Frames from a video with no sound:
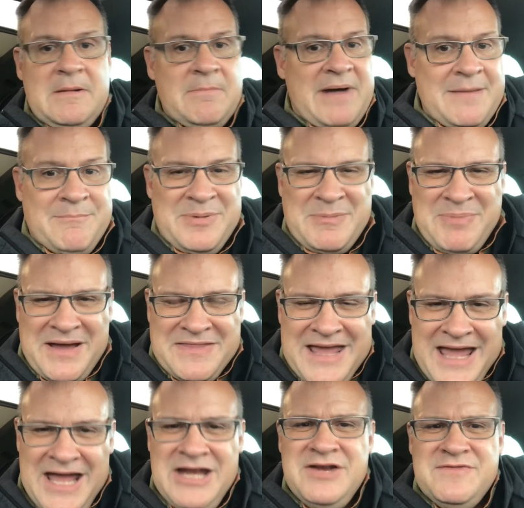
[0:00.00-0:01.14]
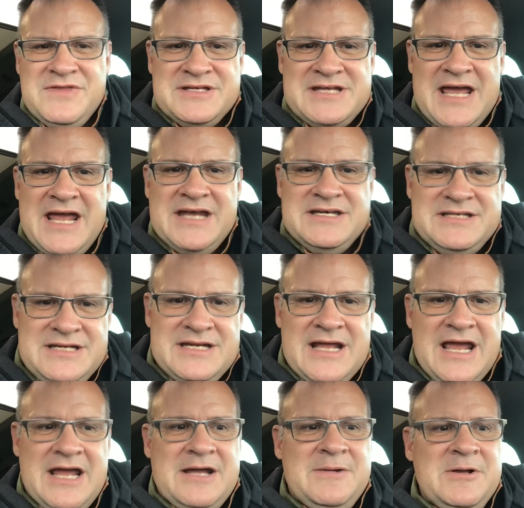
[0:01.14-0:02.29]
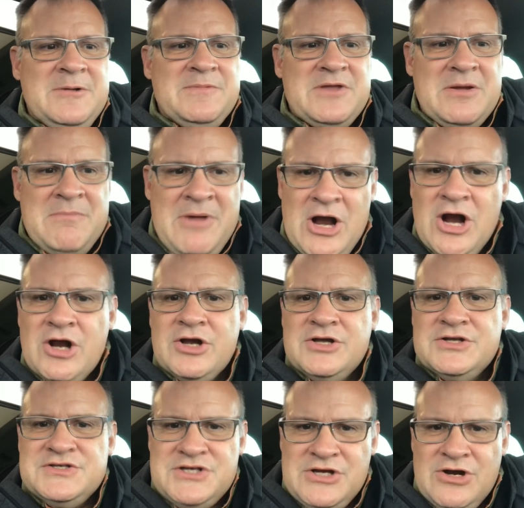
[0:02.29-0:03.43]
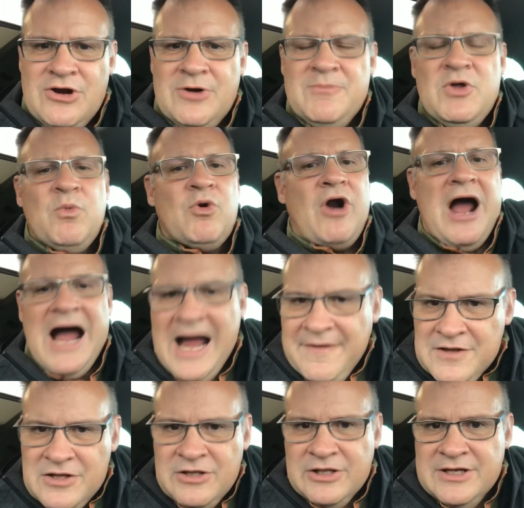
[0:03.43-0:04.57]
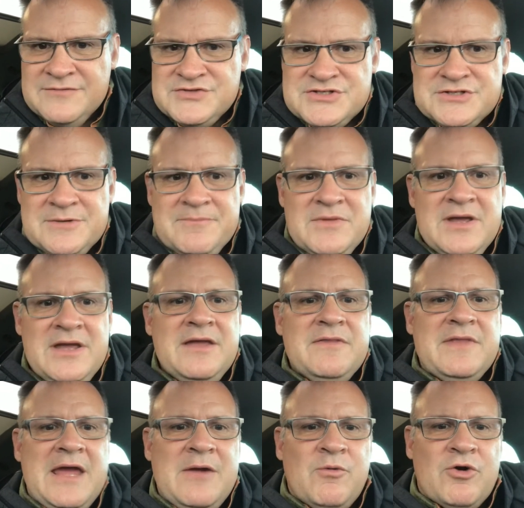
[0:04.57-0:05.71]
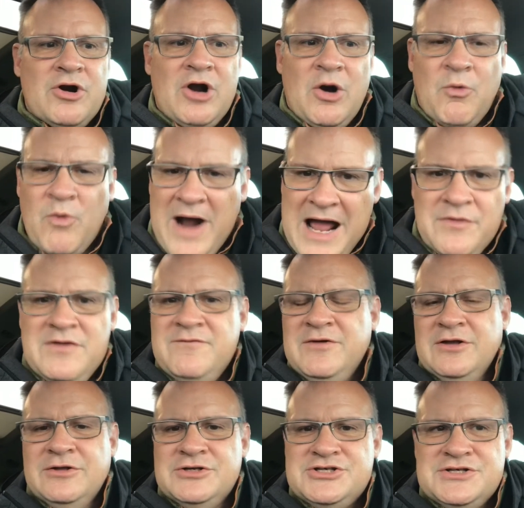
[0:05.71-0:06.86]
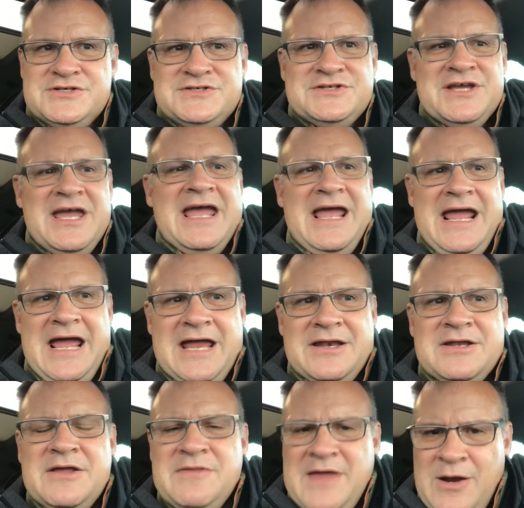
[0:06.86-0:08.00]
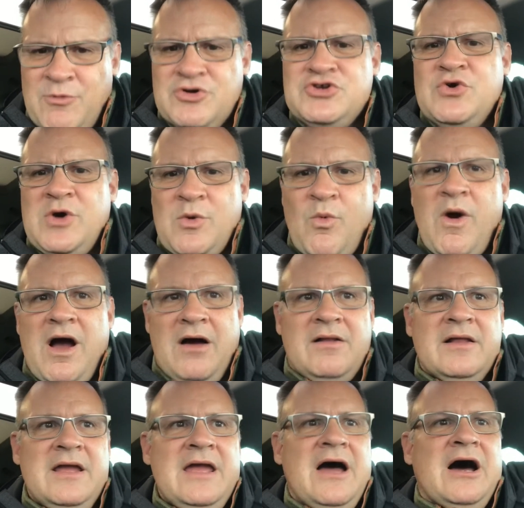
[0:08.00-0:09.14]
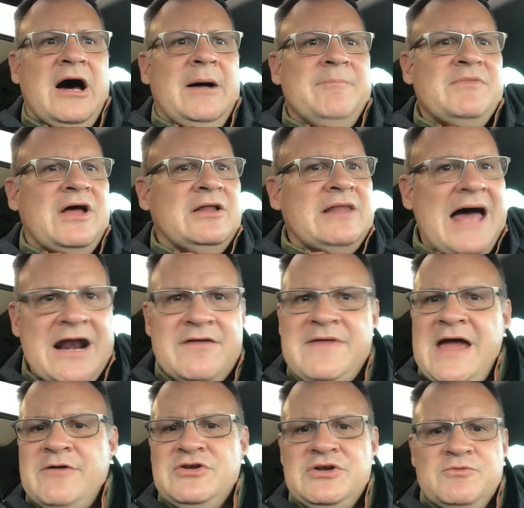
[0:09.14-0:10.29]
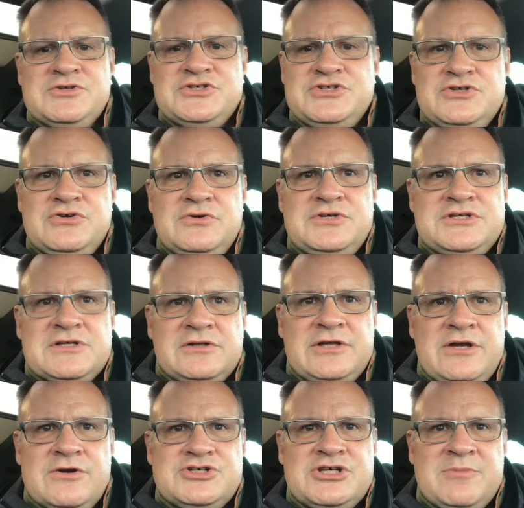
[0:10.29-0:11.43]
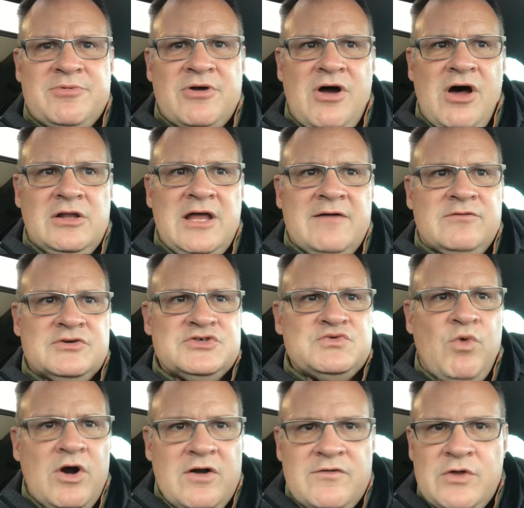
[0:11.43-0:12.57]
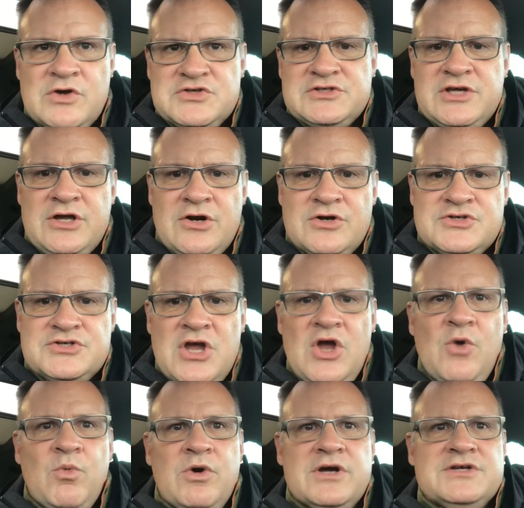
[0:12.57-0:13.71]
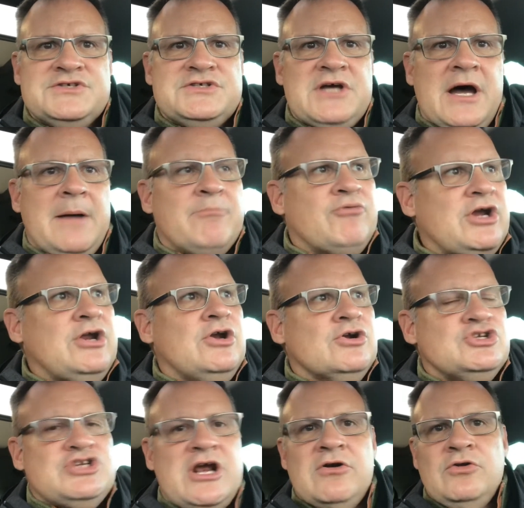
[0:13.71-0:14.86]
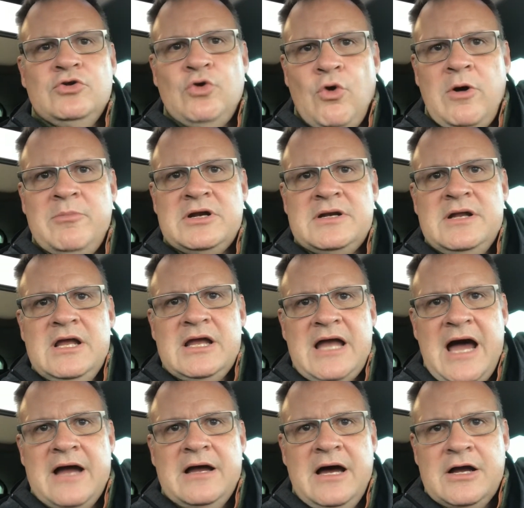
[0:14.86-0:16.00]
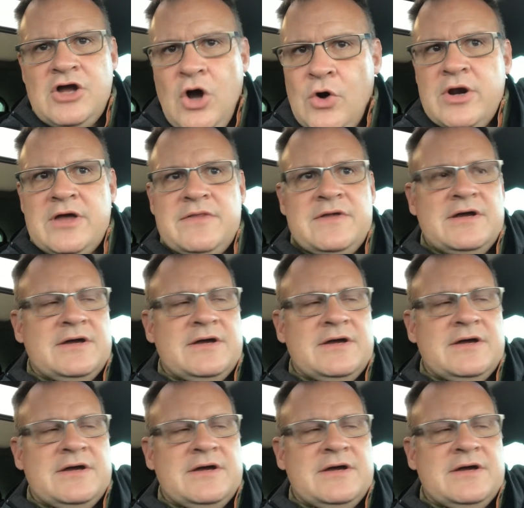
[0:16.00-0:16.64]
But by the end of the day, D-Day, the Americans here were on the cliffs, they were around the villages, and they were doing well. A lot of that was due to leadership at all levels. One of those leaders was Brigadier General Norman Cota,